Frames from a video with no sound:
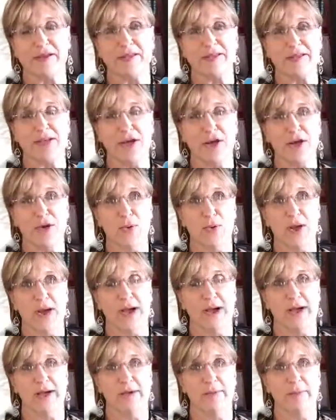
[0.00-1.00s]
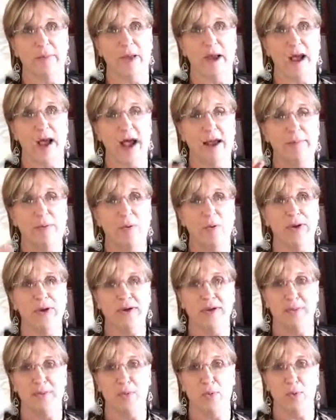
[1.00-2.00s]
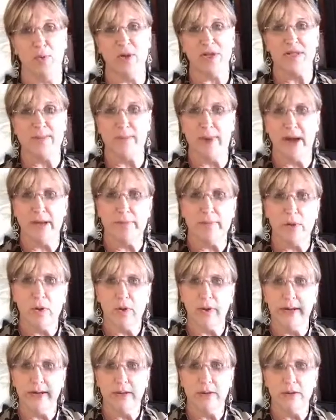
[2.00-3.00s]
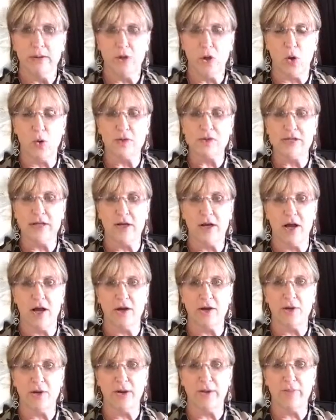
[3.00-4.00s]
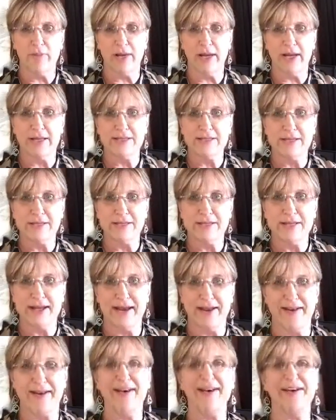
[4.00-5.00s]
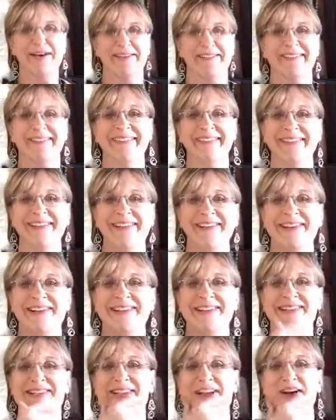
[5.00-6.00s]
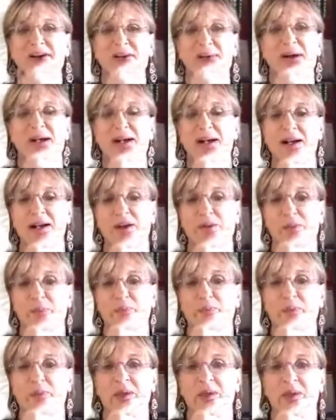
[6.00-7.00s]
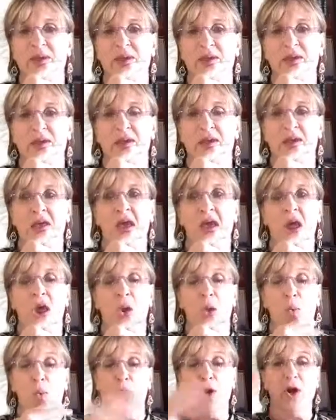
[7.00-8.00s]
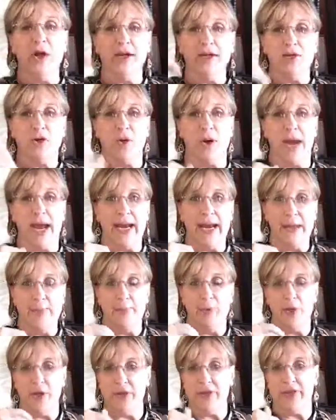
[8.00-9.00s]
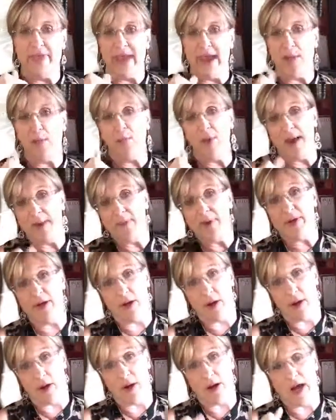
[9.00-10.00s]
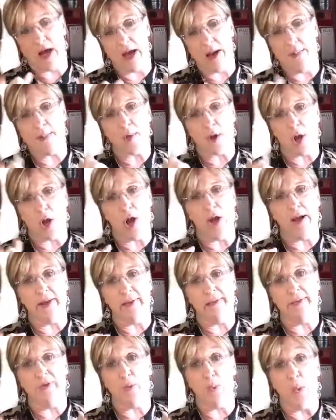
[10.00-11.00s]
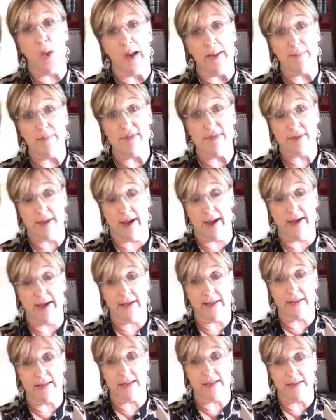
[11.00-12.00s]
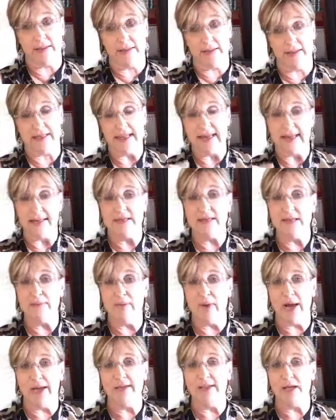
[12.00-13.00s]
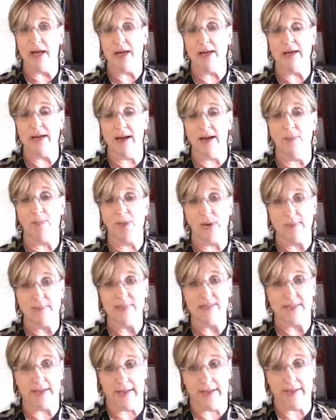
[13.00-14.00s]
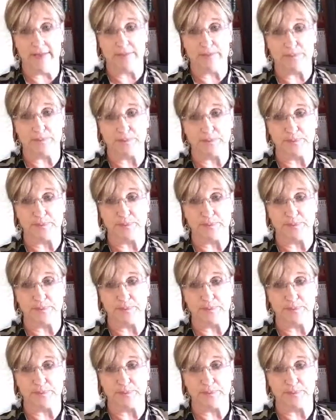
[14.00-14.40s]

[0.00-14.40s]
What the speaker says: So I'm going to put, what's mind-blowing? Goals in concrete, plans in sand. Oh, so we're going to try and put that webinar up on the website, the endinmind.net website,